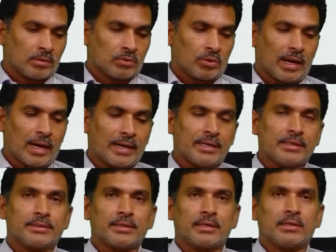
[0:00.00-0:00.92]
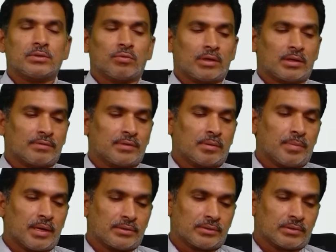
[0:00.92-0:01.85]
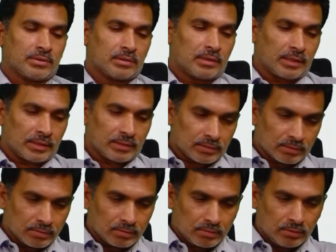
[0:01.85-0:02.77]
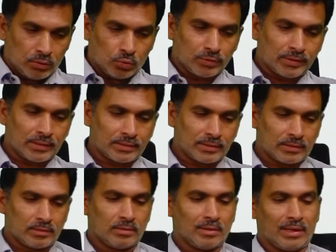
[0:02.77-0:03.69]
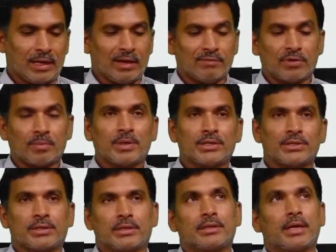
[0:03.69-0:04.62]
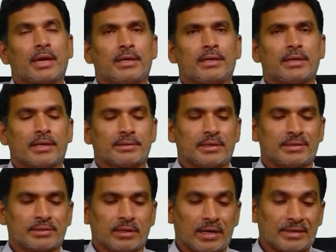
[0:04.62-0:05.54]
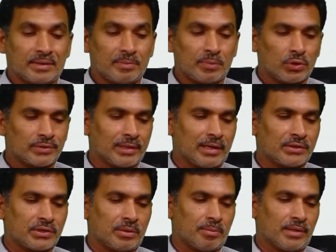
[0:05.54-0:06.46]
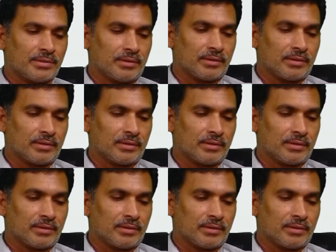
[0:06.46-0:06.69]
So ID3 is one of the best that is uses the information gain as its attribute selection measure.